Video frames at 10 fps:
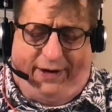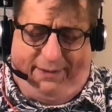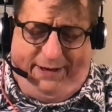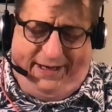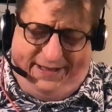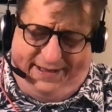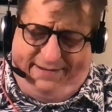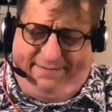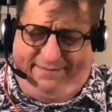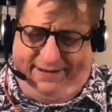I mean, it's
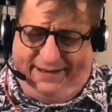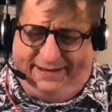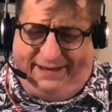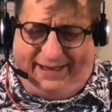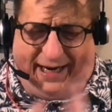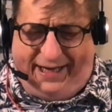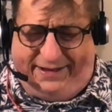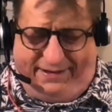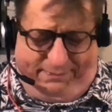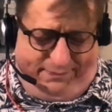got
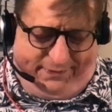the